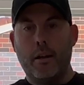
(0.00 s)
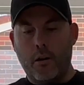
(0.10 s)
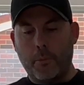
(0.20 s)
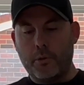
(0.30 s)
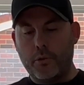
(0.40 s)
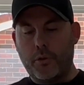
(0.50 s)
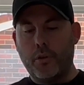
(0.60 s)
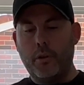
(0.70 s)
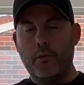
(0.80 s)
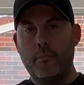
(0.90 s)
Option
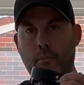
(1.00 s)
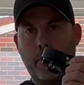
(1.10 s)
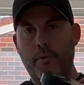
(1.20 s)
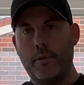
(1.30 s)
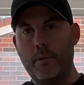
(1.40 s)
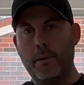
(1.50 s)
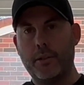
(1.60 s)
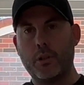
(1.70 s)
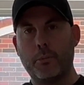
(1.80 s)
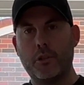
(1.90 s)
two, the
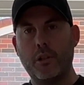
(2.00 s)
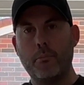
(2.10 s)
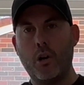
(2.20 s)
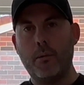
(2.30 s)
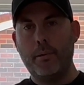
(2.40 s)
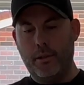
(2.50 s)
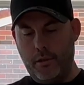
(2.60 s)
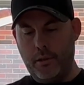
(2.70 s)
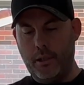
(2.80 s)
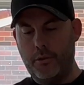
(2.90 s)
best option in my
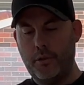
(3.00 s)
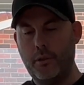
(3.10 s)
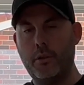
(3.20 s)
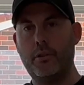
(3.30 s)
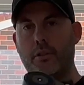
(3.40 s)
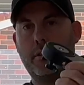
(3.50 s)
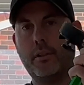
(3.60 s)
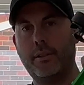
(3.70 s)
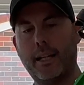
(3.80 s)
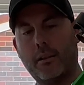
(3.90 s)
opinion is to use
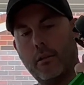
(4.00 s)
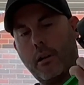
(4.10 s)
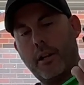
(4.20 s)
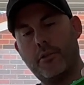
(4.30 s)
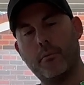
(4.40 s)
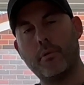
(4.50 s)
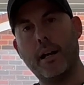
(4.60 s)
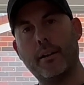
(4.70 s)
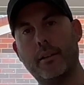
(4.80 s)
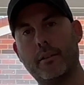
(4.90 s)
the declination
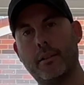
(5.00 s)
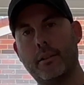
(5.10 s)
bracket.